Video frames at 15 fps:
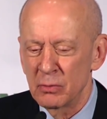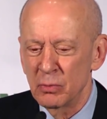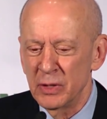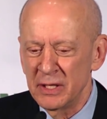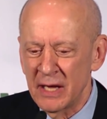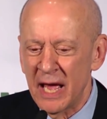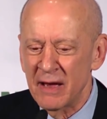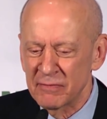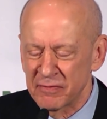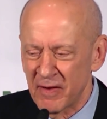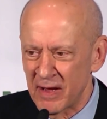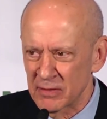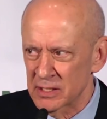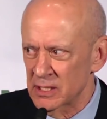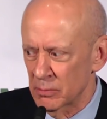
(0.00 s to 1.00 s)
we have
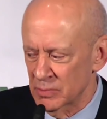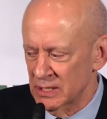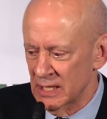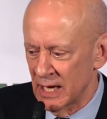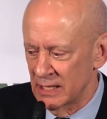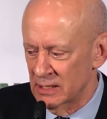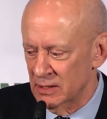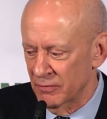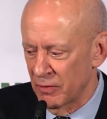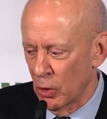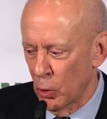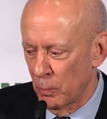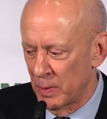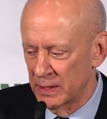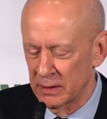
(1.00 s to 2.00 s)
found some signs of
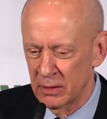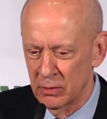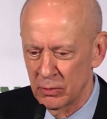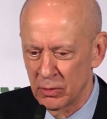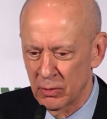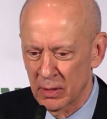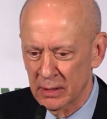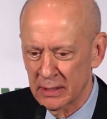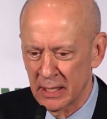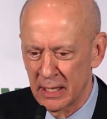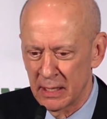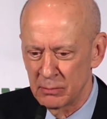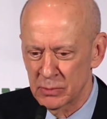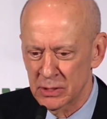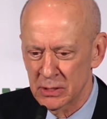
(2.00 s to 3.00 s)
hope at the New York
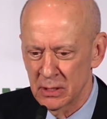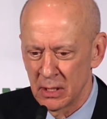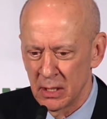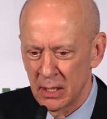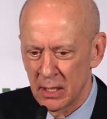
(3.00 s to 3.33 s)
Times.